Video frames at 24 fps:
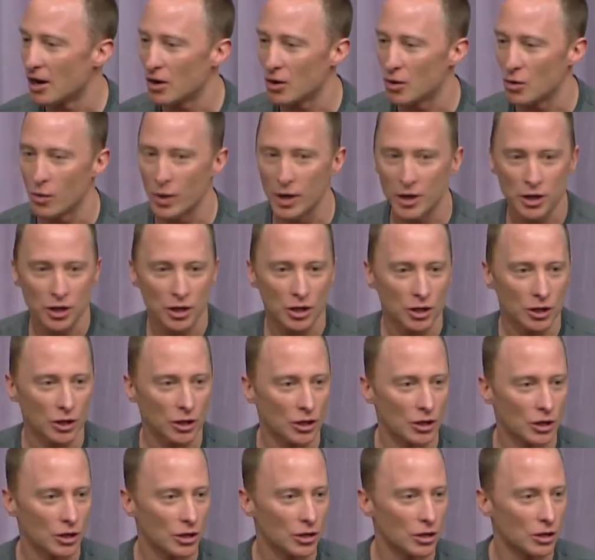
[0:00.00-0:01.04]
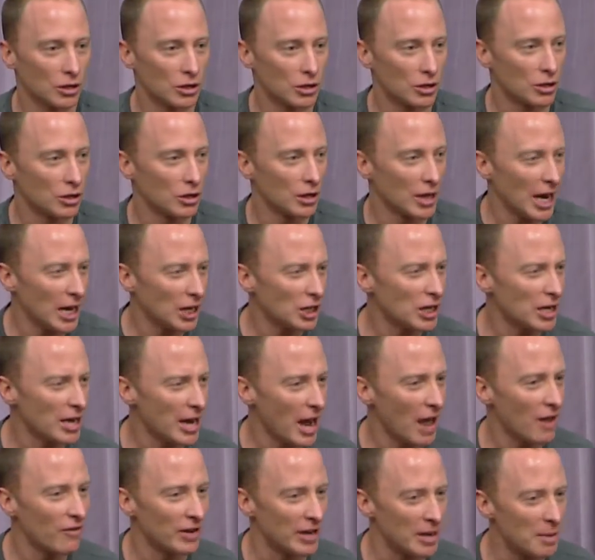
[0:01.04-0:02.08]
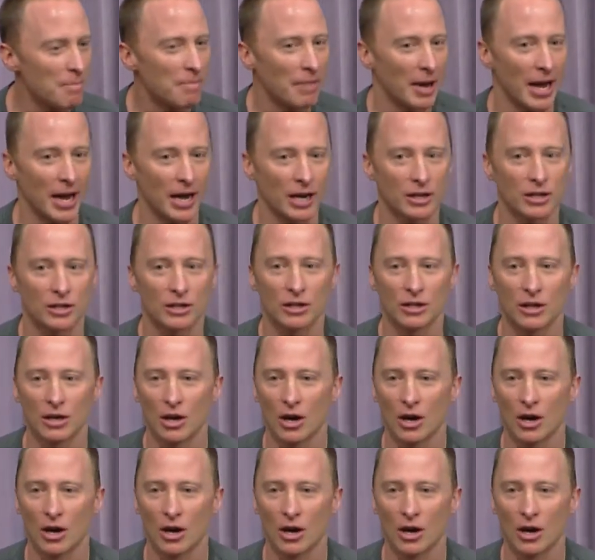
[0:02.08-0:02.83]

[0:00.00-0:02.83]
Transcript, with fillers: which could actually have an impact